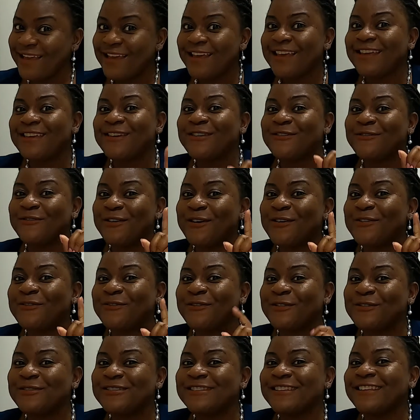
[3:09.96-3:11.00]
Your very
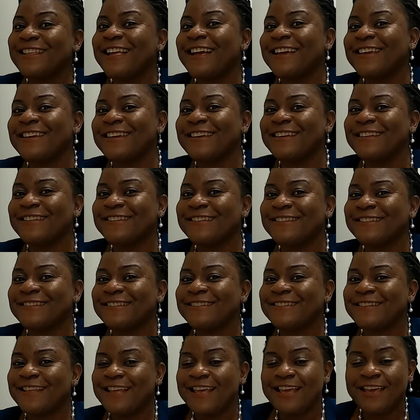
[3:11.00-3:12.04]
first client,
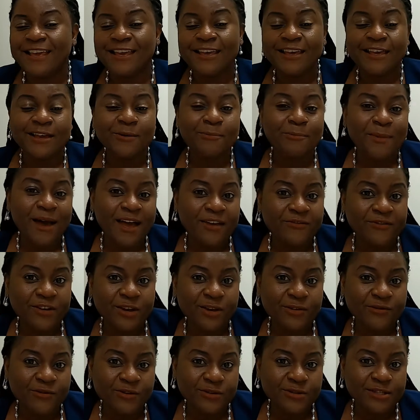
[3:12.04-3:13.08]
my
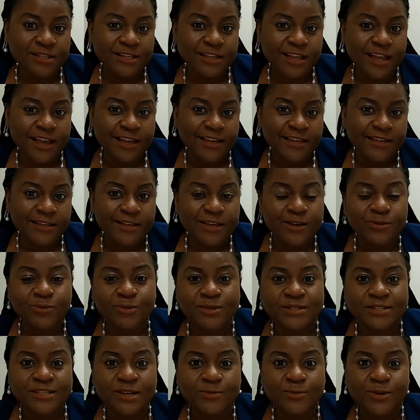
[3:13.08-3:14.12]
very first client was
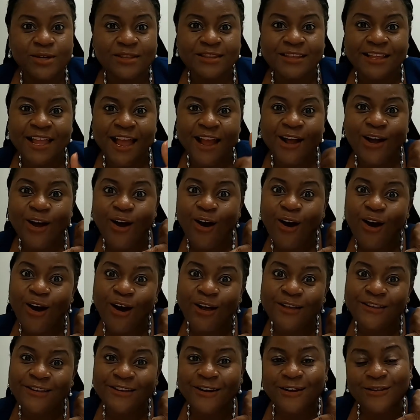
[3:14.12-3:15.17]
someone that I
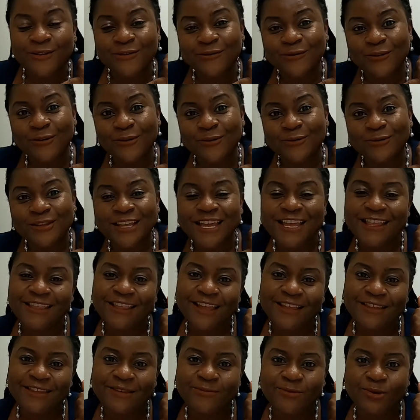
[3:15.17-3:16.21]
called on the phone and
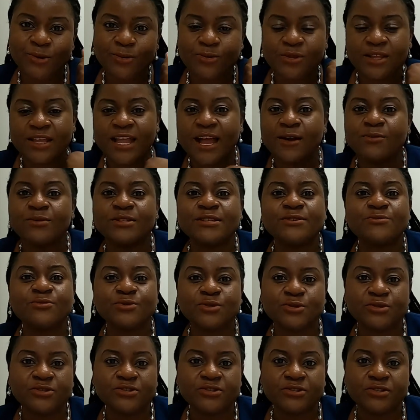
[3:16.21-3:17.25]
let them know that I was a
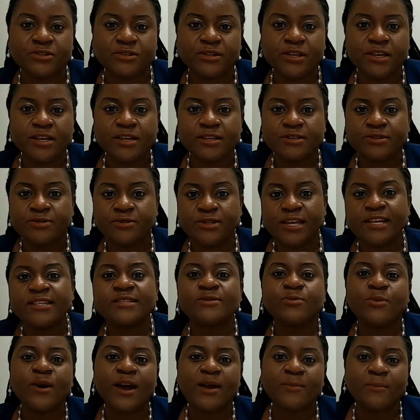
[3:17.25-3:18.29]
realtor. So that's
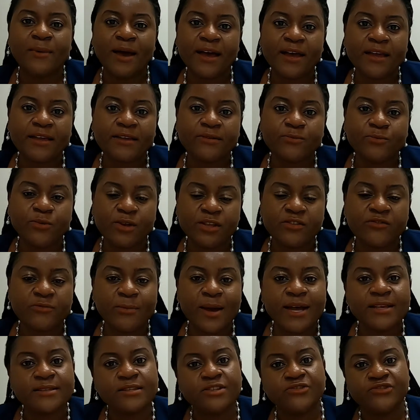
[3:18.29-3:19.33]
why my one of my
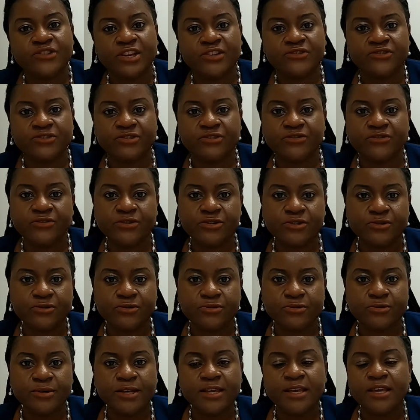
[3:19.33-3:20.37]
suggestions for
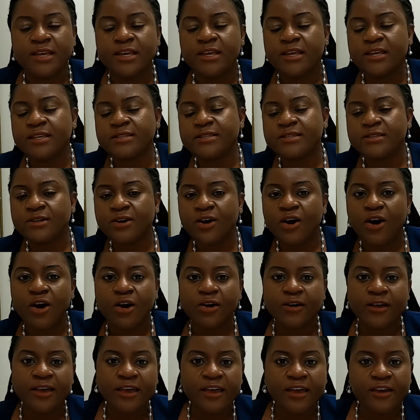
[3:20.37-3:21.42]
you is to
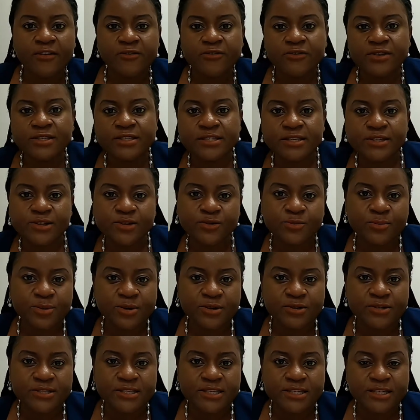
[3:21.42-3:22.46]
call every single
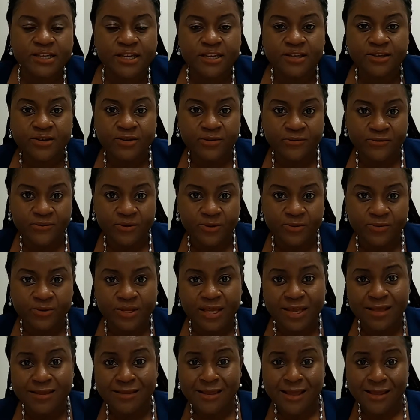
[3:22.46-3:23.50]
person in your phone
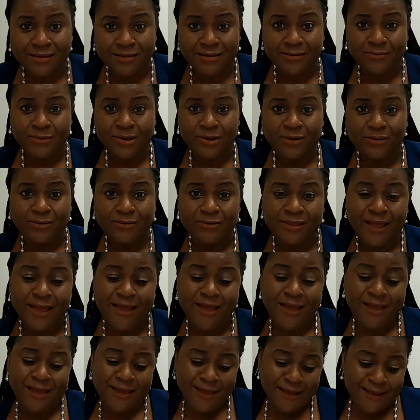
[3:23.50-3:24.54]
and let them know that
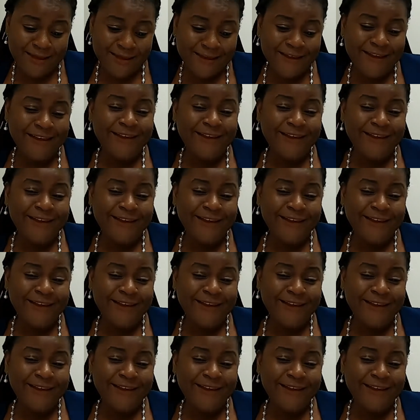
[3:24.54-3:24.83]
hey,